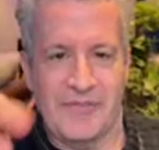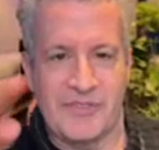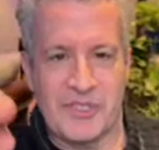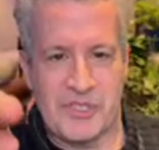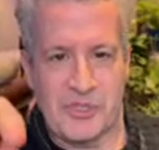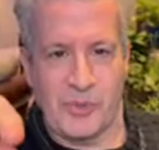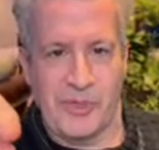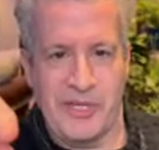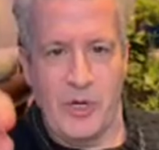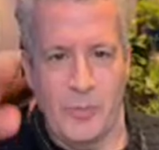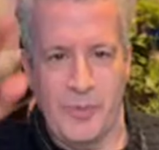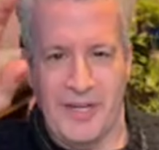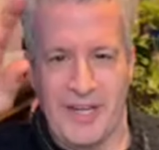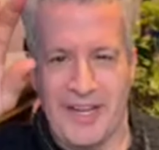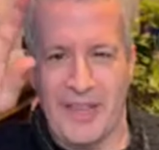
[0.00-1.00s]
the screen
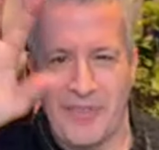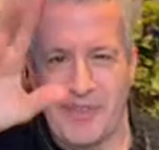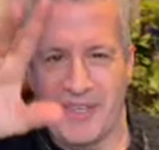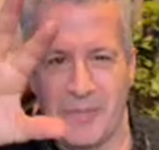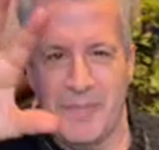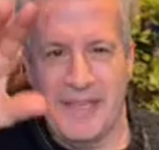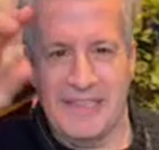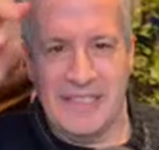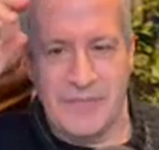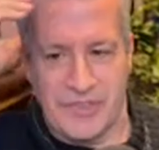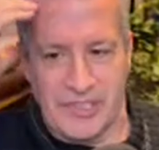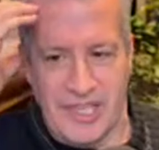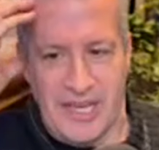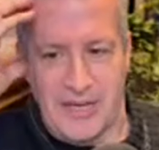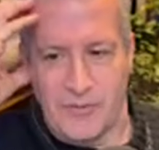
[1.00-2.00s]
open, and I think it may leave the
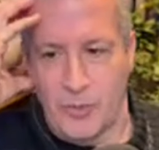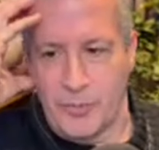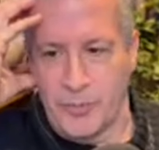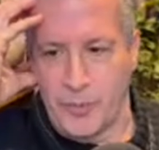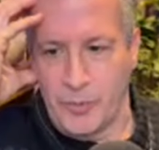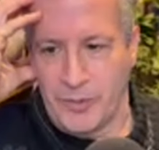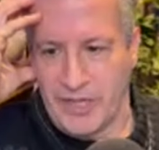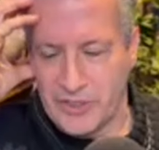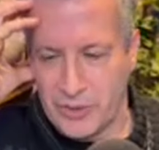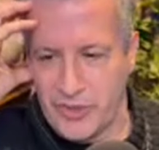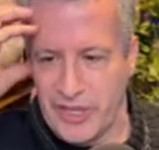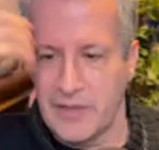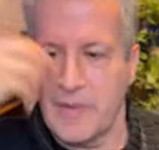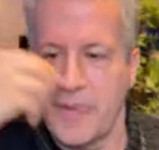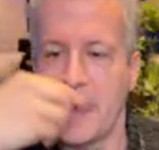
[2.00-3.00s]
live open when I do
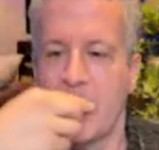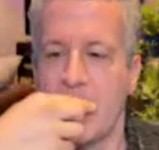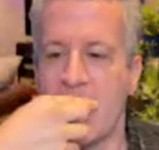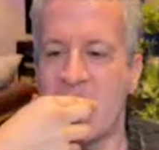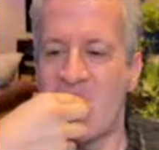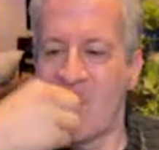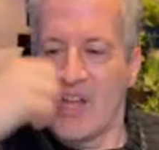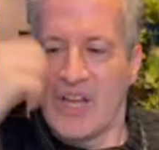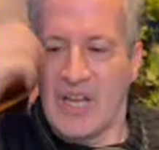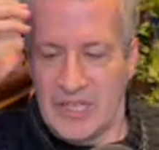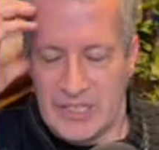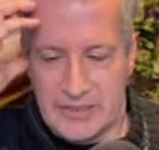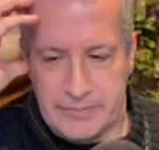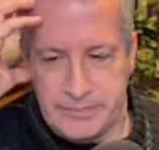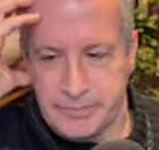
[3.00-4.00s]
that.
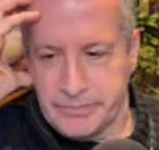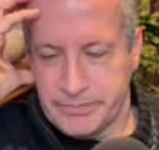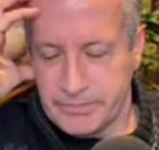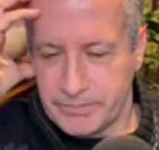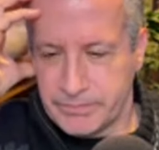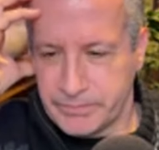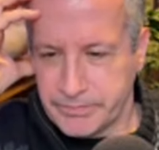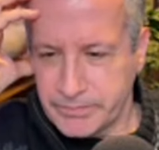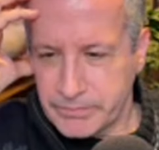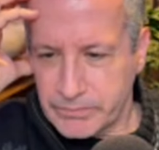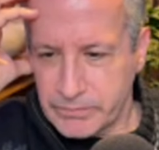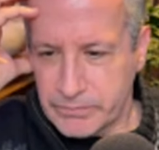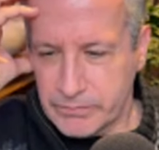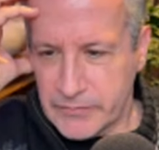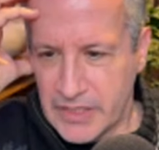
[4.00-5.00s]

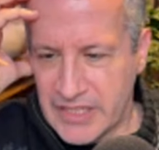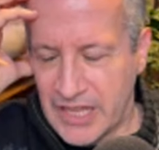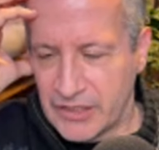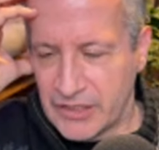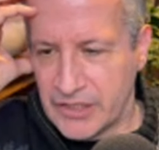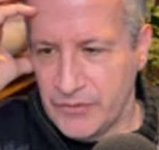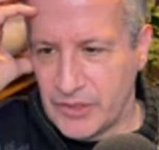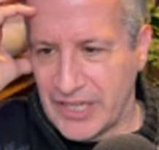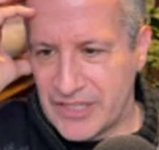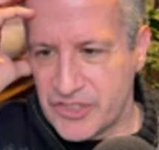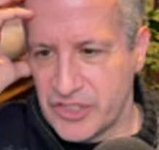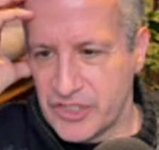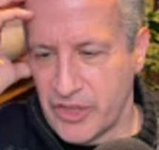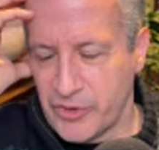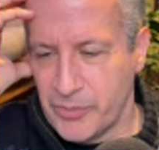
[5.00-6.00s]
Yeah, I'll give you guys
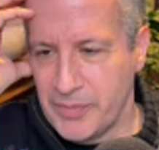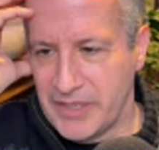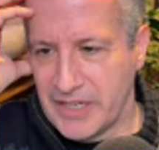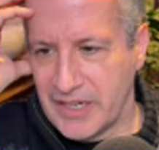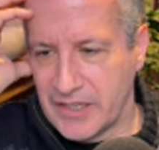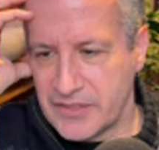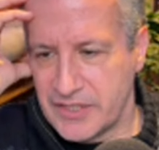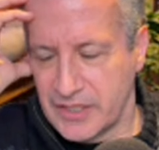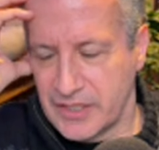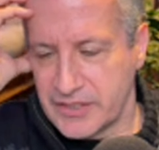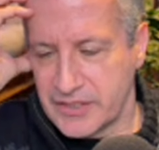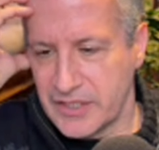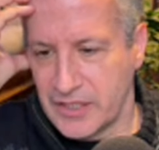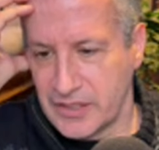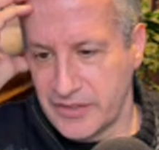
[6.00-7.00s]
another minute on TikTok, and
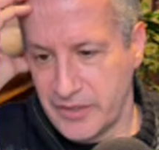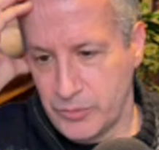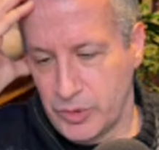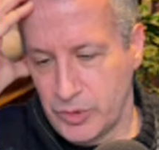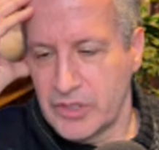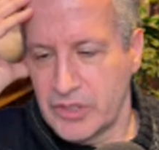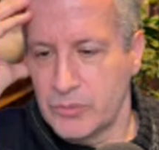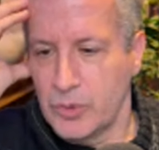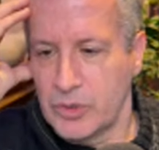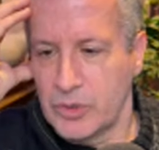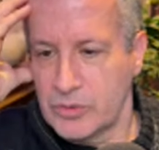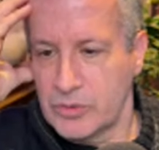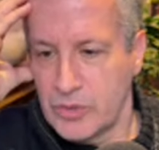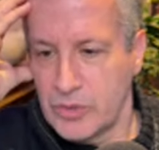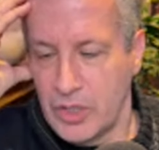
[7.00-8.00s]
then we'll call it
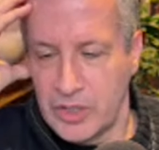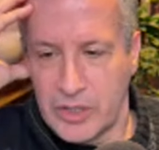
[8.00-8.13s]
quits.